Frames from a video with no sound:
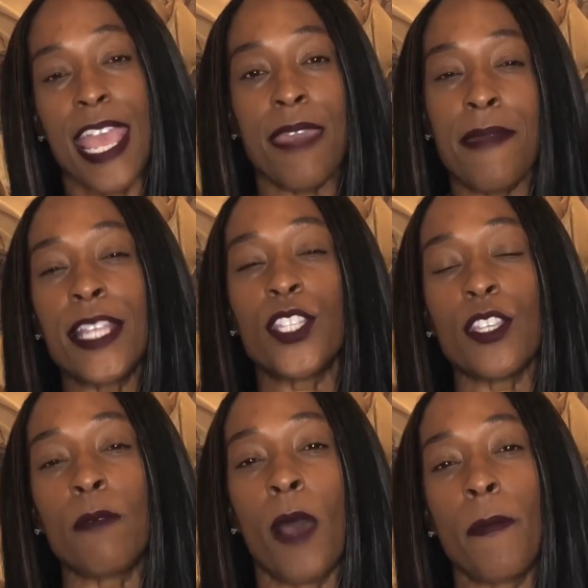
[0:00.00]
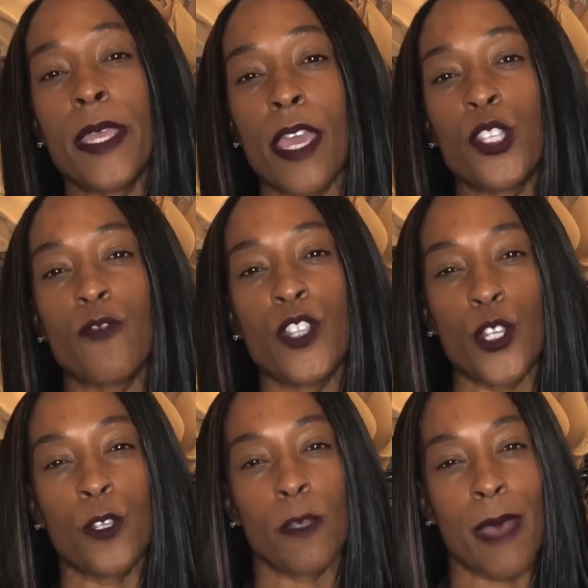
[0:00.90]
It means that you're probably going to
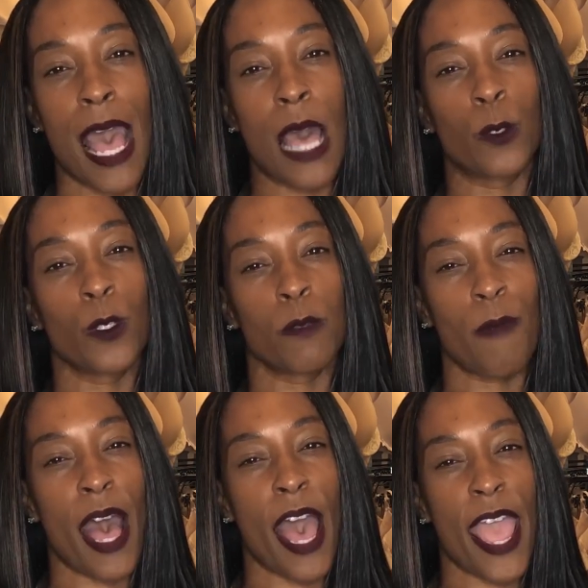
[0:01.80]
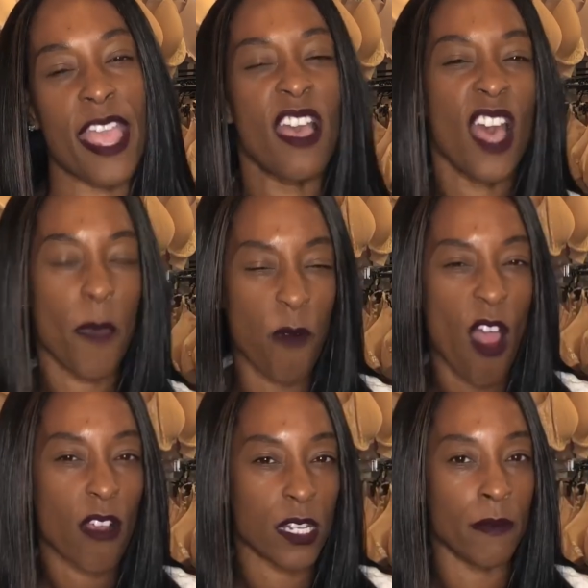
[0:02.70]
reduce the bounce by
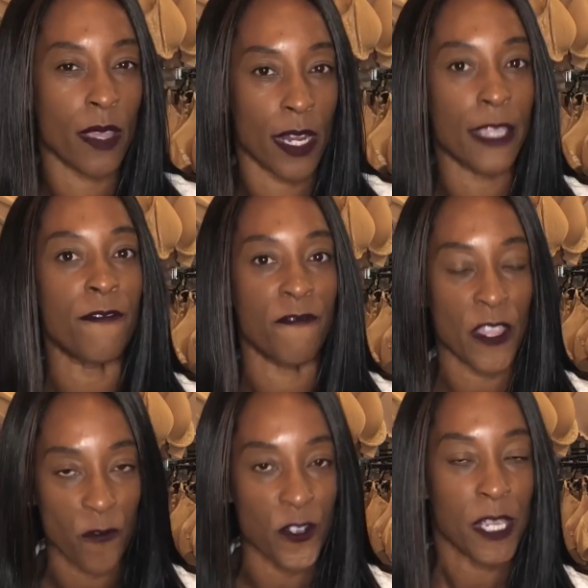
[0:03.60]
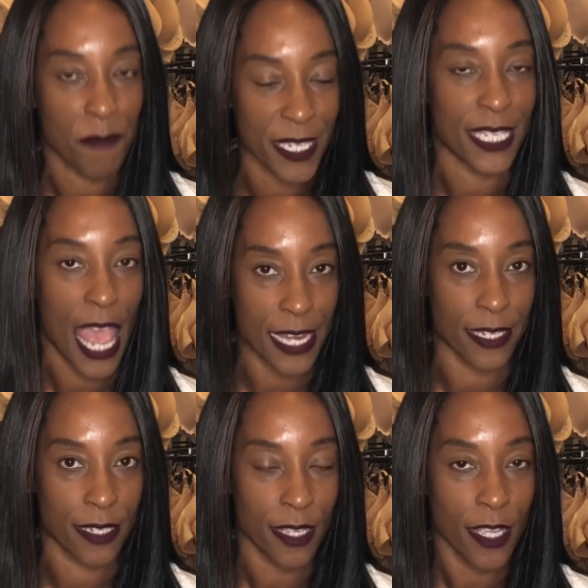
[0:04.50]
approximately
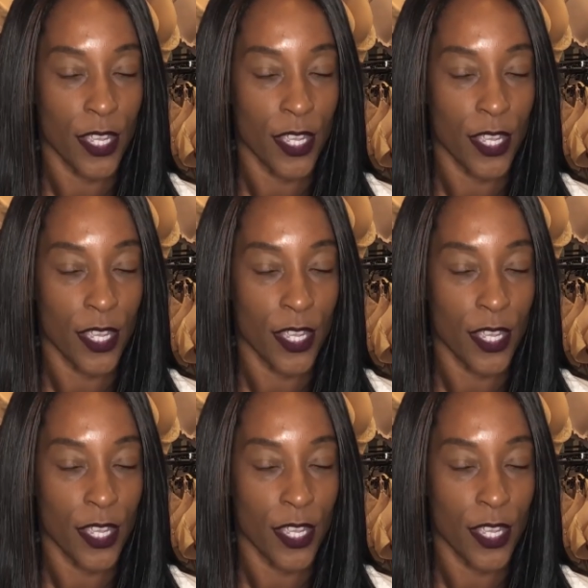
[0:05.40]
50%.